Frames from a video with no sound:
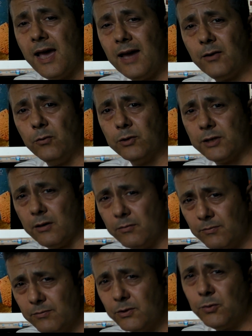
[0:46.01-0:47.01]
and
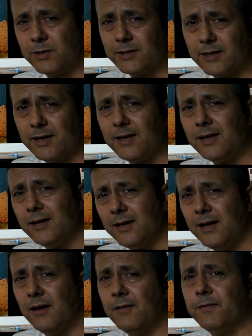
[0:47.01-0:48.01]
also twisting
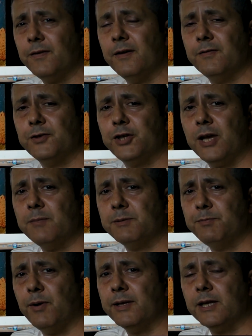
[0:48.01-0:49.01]
of
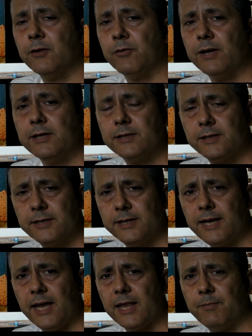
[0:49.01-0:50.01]
shapes by degrees to
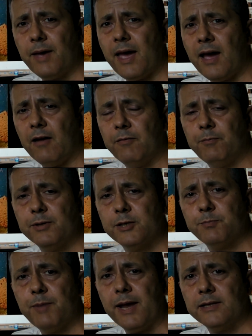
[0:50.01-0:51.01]
get them out of
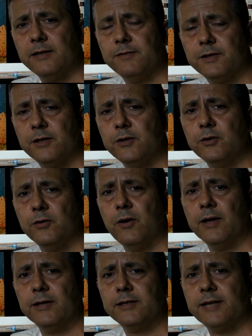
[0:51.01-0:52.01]
perspective so you do
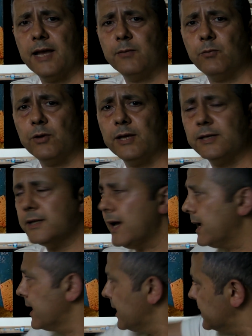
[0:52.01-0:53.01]
not understand what they're
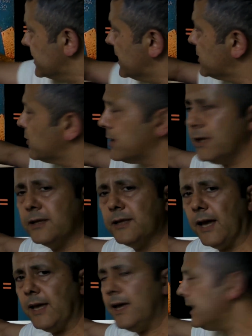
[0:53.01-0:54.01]
saying. So let's look at the
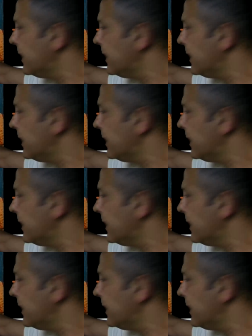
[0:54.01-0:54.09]
date.